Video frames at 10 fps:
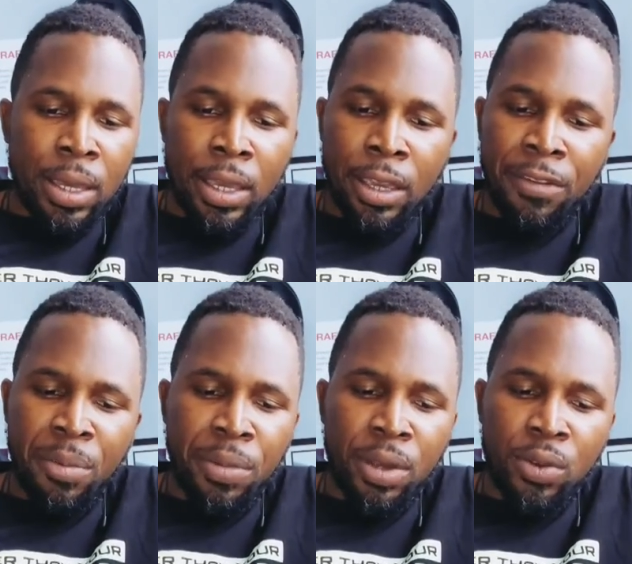
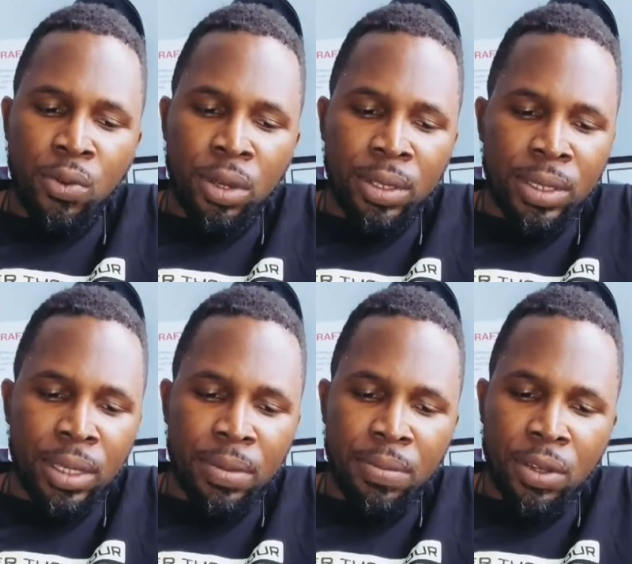Everybody wants
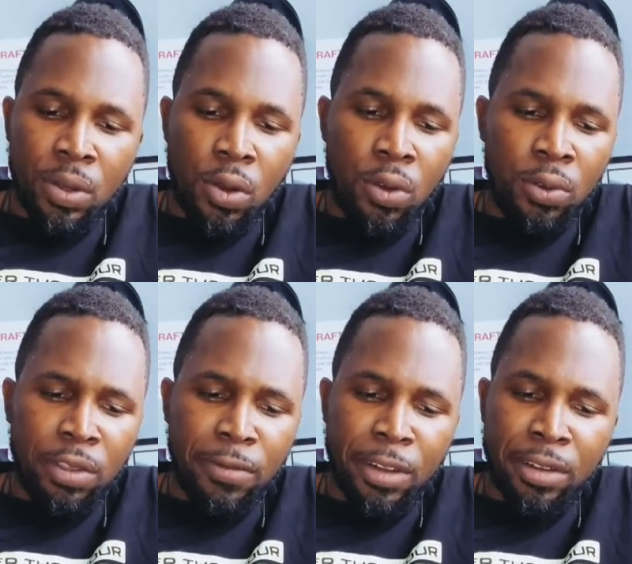it, but only
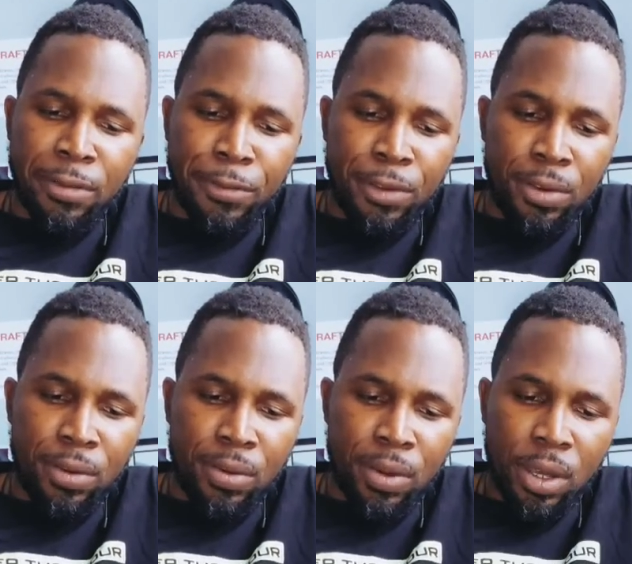very
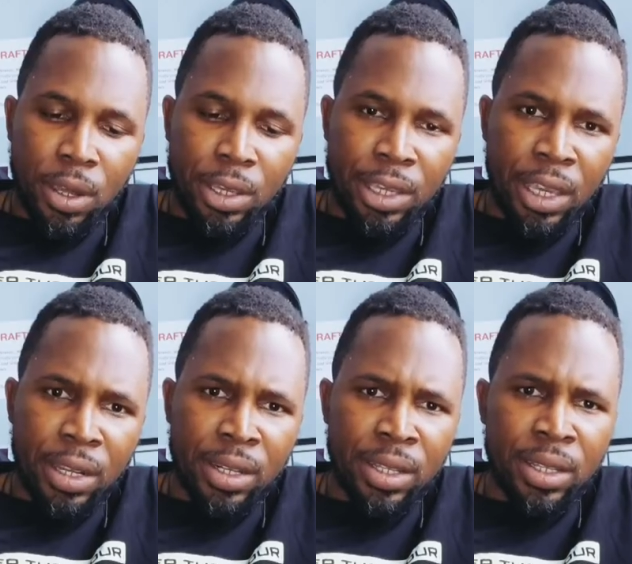few are
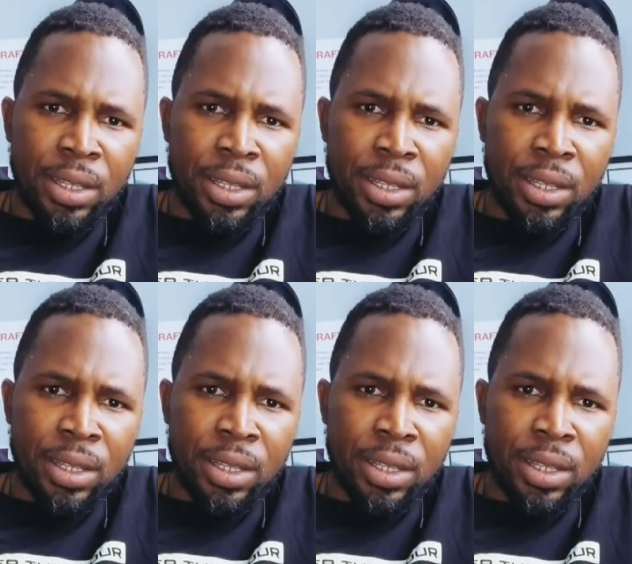getting it.